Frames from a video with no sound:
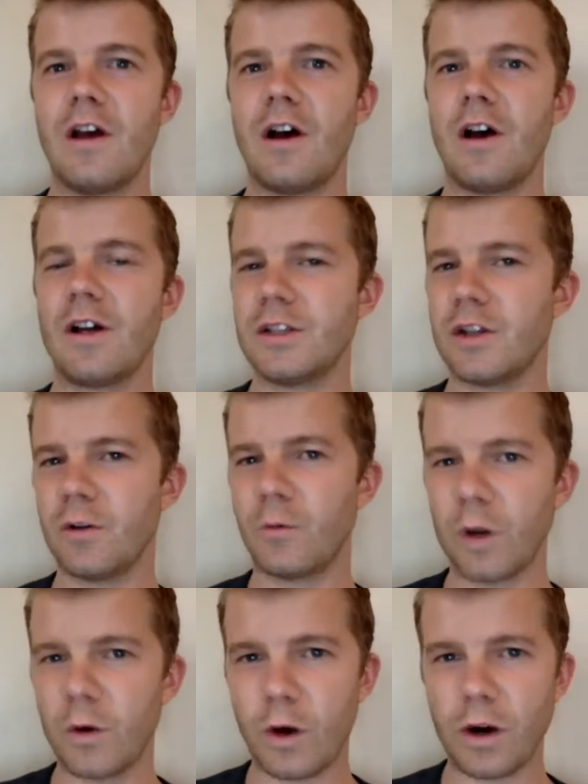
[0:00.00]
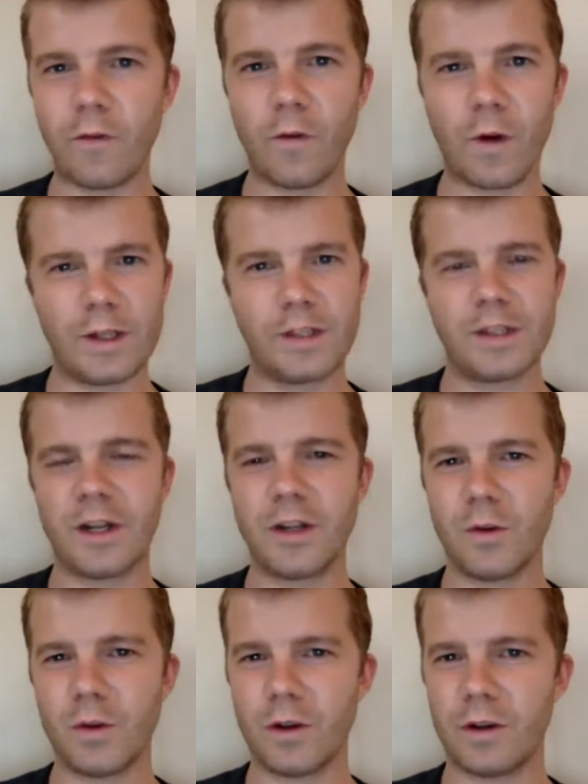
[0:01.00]
So record our voices
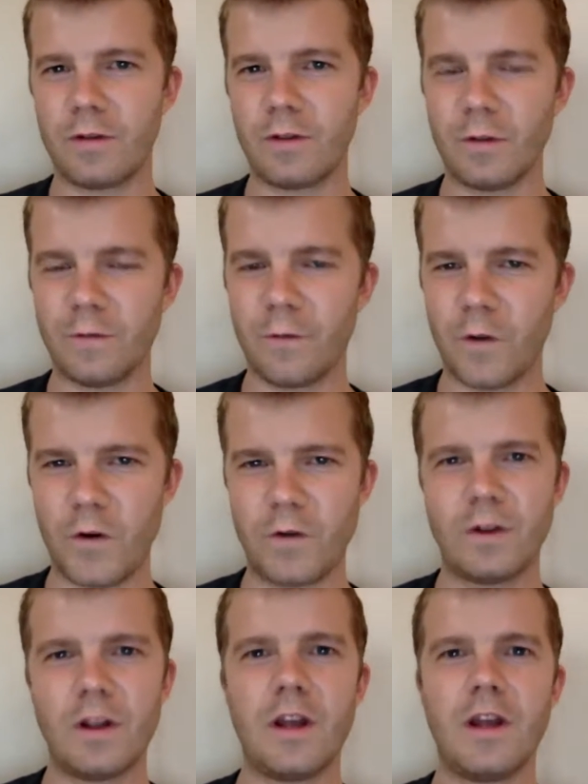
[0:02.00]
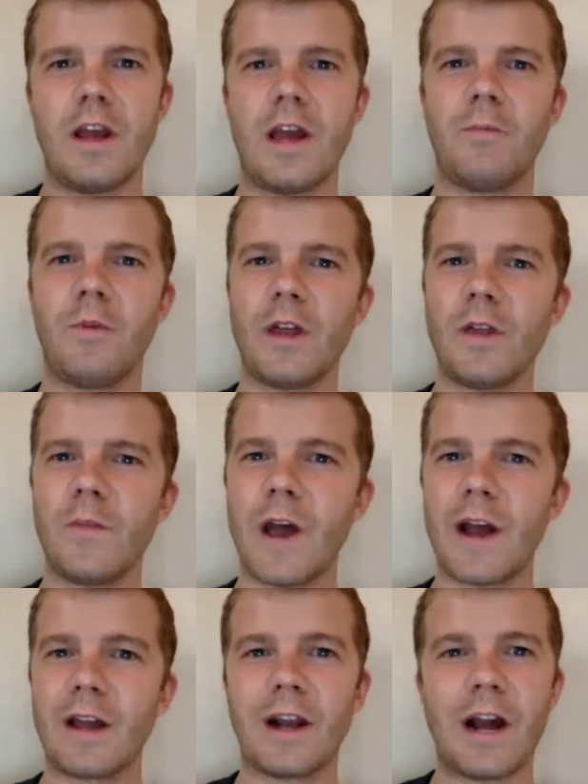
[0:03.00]
onto a phone and play them
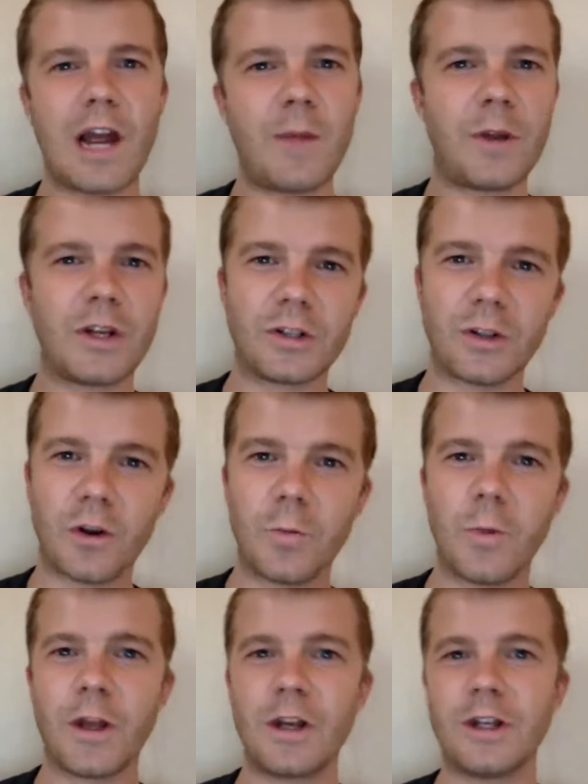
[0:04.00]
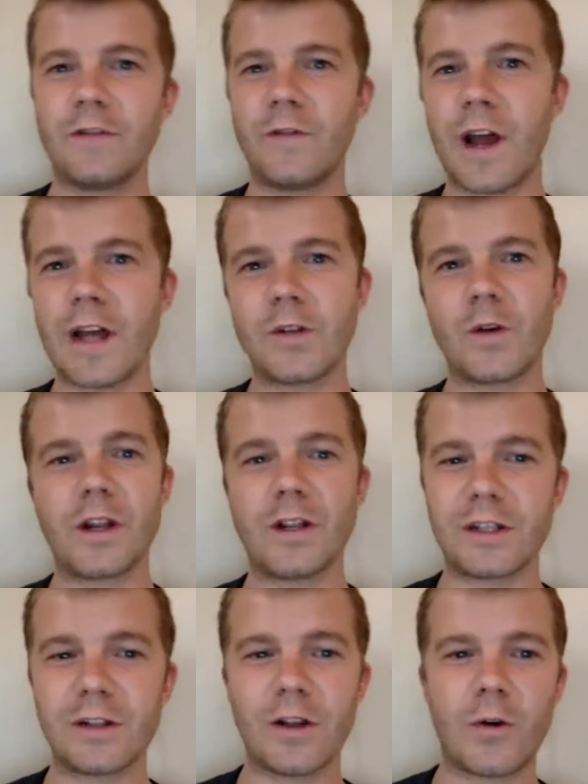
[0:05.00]
back at a high pitch, low pitch, fast rate, and
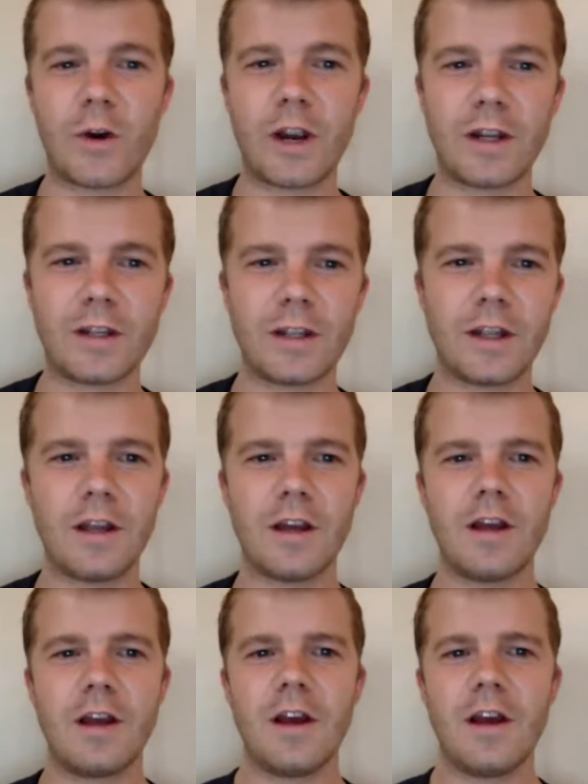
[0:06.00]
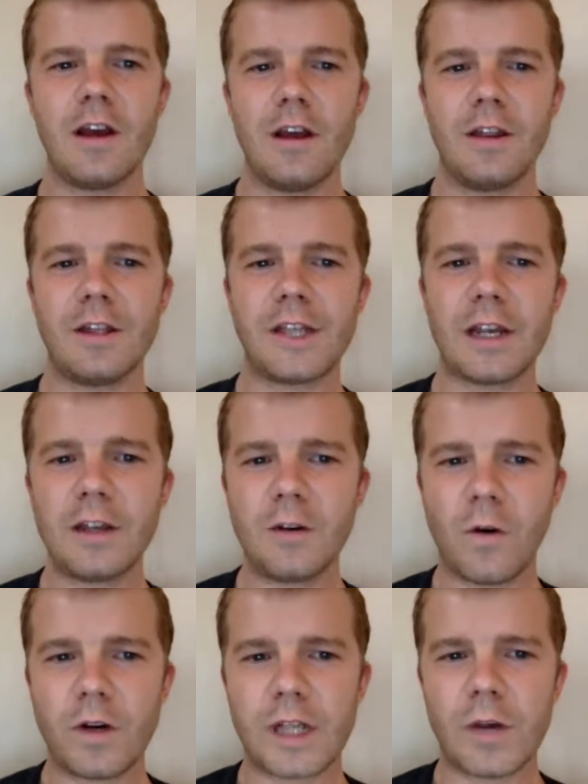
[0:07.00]
slow rate. The second
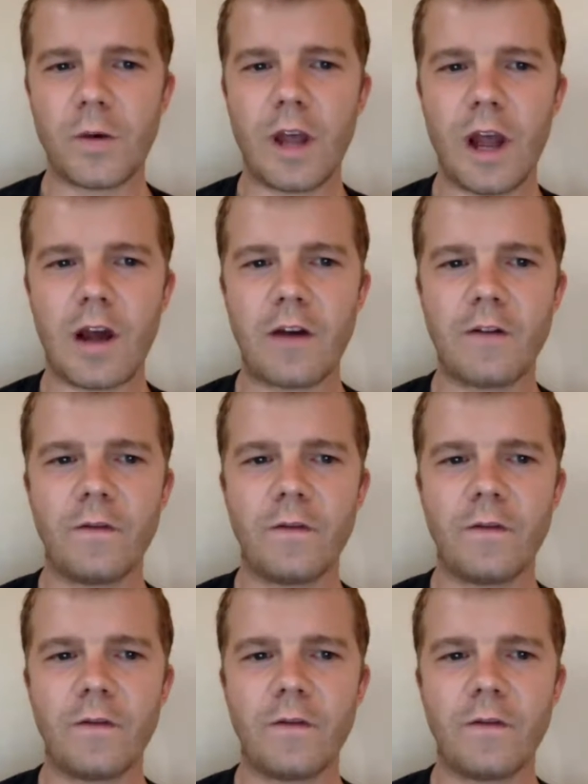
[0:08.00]
course that we have